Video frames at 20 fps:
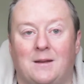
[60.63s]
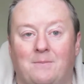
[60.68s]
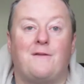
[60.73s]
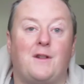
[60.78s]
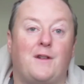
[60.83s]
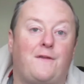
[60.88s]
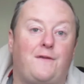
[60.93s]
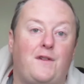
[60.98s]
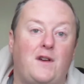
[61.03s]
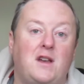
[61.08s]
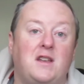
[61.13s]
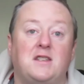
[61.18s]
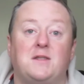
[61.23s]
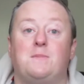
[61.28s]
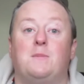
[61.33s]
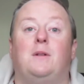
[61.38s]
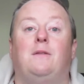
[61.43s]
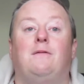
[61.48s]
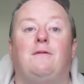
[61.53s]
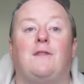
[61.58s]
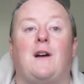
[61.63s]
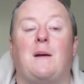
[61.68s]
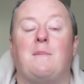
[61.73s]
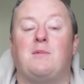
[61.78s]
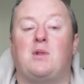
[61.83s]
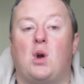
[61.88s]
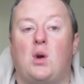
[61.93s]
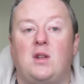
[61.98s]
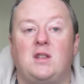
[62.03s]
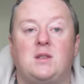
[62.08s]
For the first month,
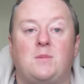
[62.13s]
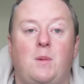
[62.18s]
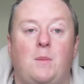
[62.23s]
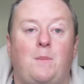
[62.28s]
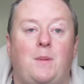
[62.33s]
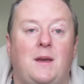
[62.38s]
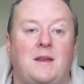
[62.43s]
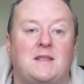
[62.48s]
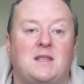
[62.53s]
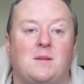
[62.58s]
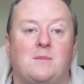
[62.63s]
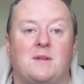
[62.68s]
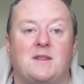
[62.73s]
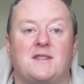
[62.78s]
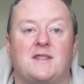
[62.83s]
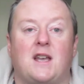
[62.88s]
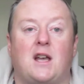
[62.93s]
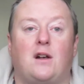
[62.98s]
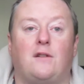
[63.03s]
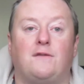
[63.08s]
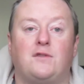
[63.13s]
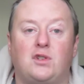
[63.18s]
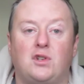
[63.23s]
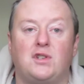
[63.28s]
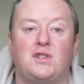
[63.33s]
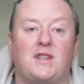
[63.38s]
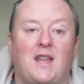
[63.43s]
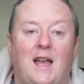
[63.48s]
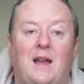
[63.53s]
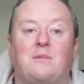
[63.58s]
I'm going to be basing myself
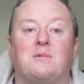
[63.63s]
just